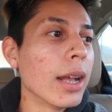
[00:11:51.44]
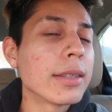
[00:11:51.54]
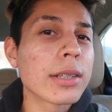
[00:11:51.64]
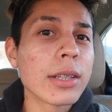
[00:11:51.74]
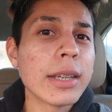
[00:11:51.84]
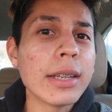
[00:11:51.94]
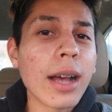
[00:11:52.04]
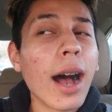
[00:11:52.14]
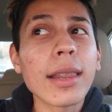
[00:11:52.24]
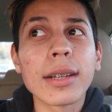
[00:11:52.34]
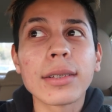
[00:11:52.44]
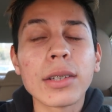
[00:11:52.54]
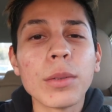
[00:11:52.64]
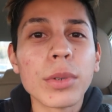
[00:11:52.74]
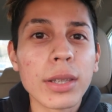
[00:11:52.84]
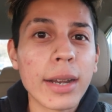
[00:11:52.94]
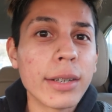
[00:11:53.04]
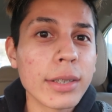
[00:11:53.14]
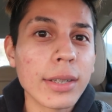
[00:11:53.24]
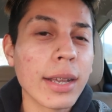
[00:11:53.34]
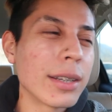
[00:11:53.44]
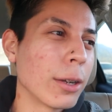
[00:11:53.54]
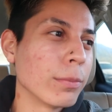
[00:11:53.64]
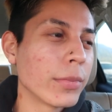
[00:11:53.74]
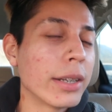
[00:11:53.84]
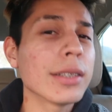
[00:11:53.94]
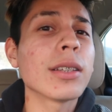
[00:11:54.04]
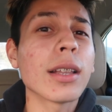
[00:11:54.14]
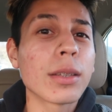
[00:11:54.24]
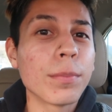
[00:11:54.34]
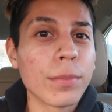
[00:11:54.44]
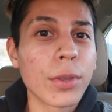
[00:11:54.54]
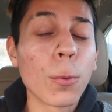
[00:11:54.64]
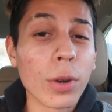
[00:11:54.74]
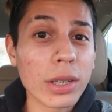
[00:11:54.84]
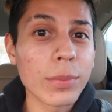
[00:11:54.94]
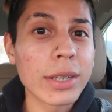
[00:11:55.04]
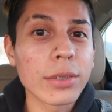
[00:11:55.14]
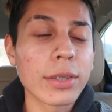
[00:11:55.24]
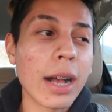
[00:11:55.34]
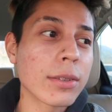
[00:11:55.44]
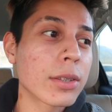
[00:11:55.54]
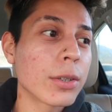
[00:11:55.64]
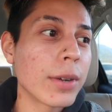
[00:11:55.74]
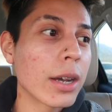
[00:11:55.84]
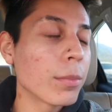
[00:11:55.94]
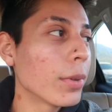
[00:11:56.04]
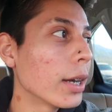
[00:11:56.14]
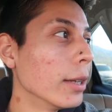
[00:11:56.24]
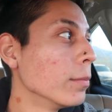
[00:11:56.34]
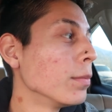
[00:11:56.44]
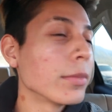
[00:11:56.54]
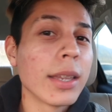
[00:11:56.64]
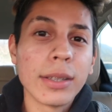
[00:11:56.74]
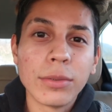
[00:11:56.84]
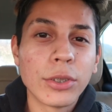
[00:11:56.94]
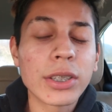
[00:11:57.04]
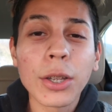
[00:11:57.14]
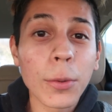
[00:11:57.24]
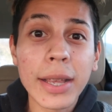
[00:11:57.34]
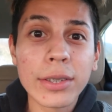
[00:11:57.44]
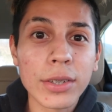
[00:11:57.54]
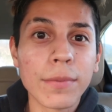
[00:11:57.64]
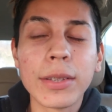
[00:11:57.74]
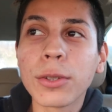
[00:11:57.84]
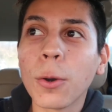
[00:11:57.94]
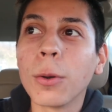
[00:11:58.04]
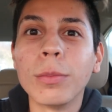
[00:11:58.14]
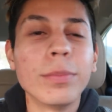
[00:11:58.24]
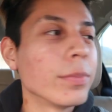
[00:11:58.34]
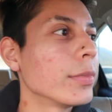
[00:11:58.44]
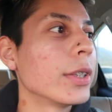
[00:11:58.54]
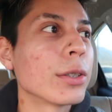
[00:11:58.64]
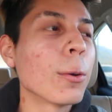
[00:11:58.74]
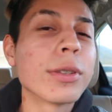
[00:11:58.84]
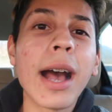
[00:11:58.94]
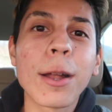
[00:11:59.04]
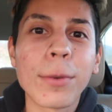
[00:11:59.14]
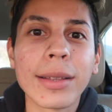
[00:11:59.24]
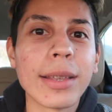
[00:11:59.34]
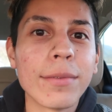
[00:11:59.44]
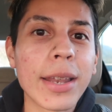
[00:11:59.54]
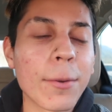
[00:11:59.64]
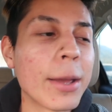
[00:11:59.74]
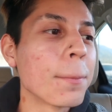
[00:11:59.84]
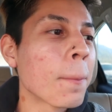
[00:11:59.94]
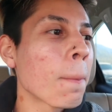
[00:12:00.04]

it's clean. I think it's clean, but the area, I don't know. The area is not the worst because there's houses around, but just the location of this whole town where I live anyway.